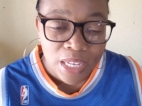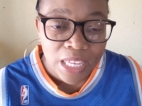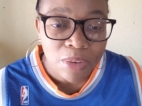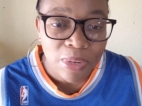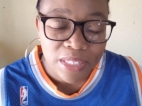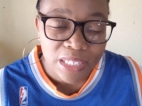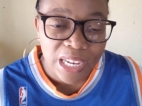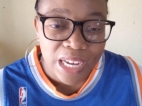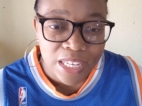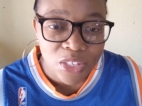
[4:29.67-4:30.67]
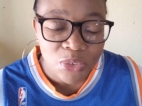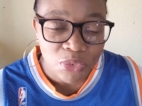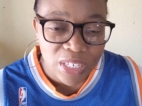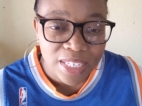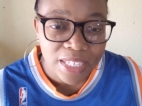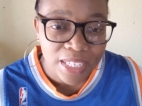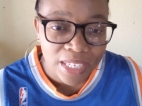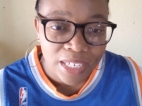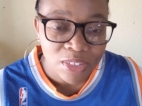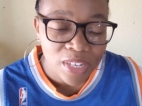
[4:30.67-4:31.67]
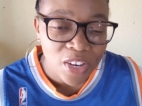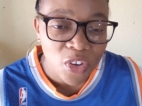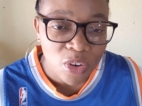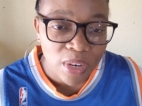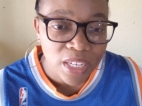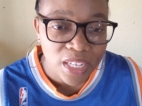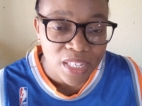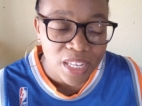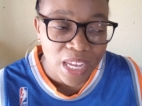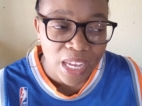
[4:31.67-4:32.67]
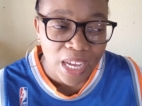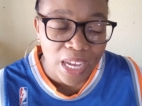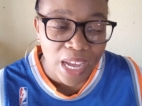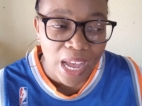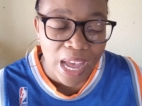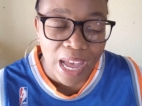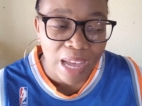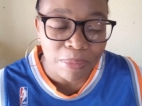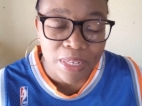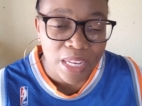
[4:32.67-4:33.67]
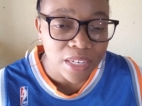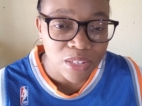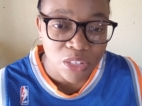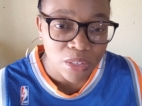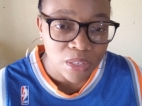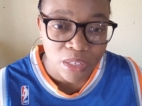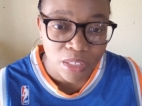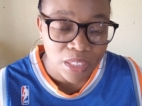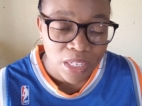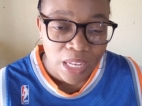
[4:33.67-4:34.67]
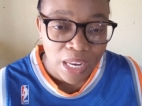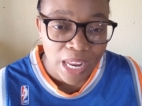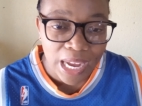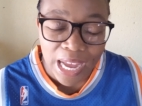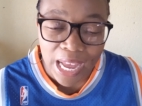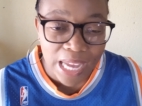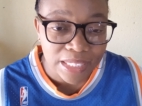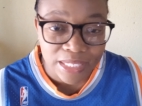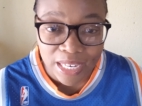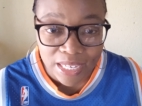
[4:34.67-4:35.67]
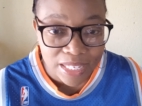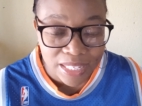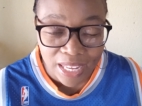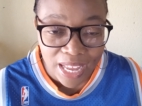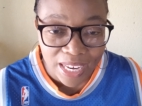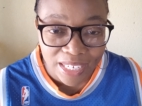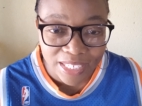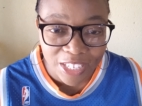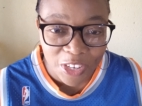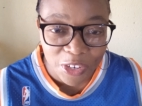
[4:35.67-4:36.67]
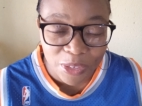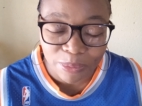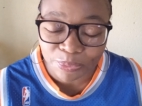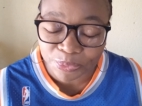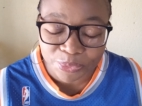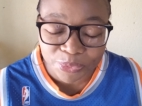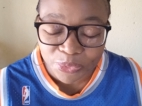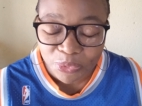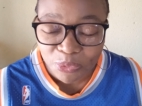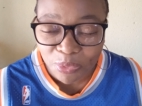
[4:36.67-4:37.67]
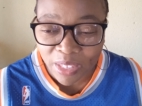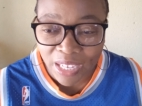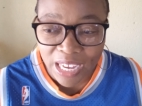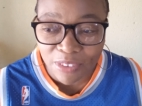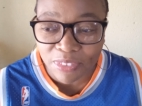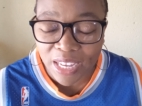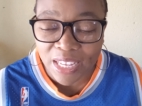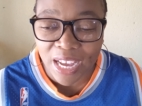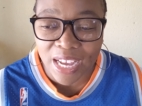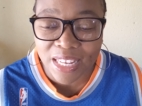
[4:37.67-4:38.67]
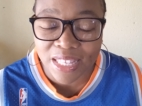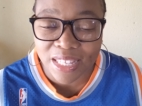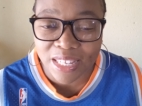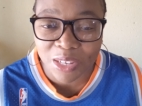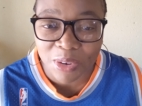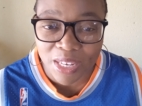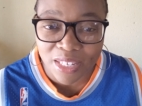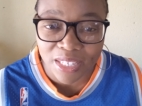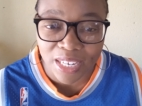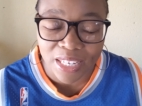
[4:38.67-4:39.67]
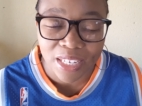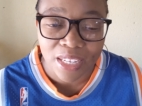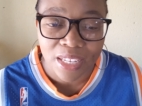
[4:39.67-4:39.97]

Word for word: He wanted us to really get it so that no one can say, I, I misunderstood. Like I, I didn't understand, you know. After he asked this question,